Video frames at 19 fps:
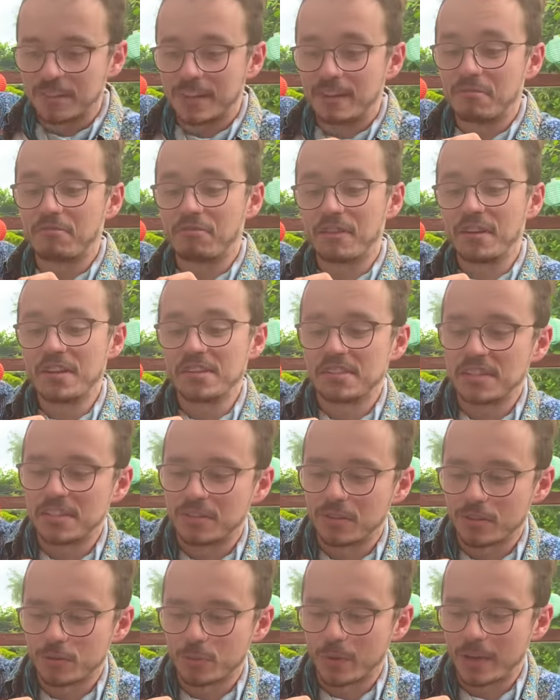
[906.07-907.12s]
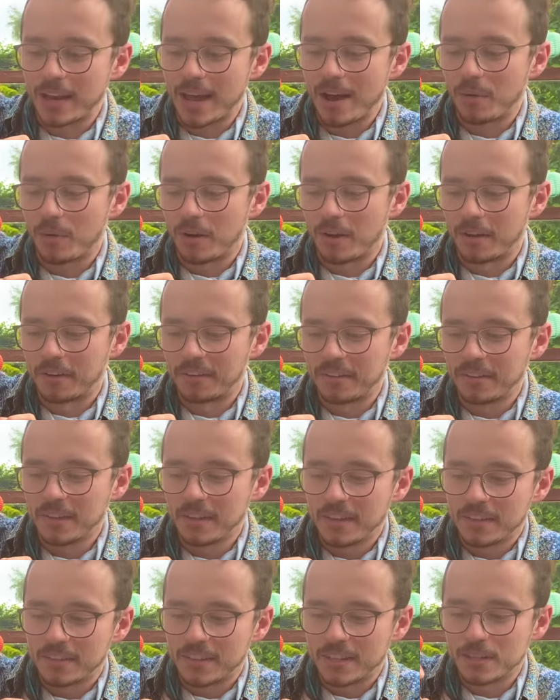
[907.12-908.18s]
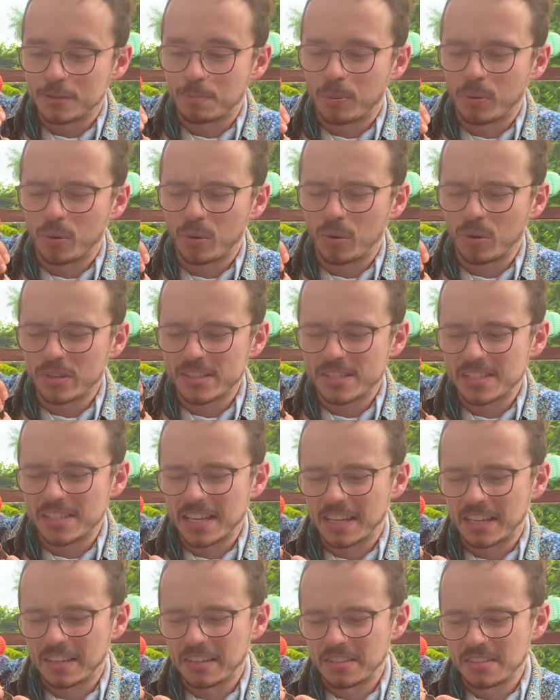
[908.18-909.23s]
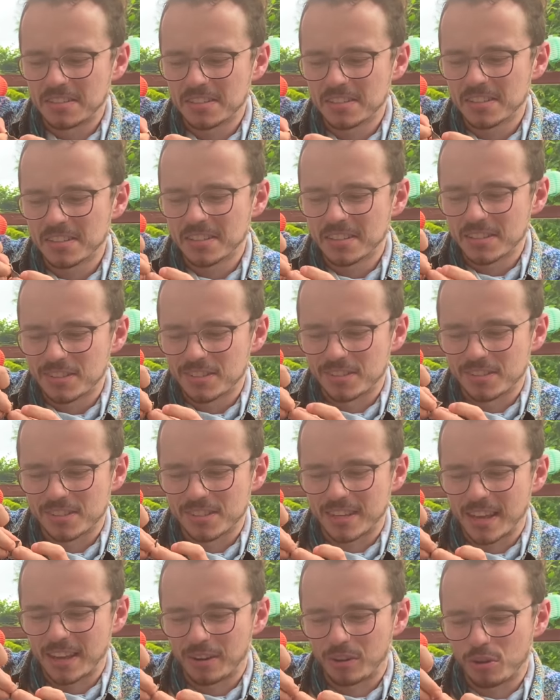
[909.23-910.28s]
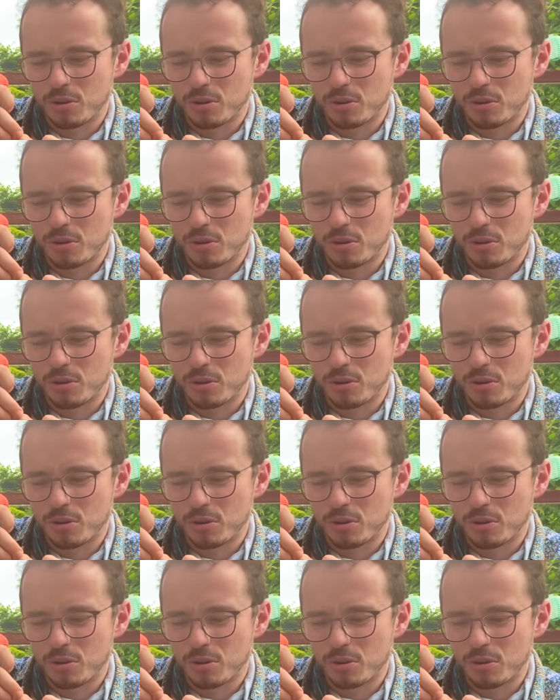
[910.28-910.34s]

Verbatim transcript: the Infinity does win out on these poor stickers just get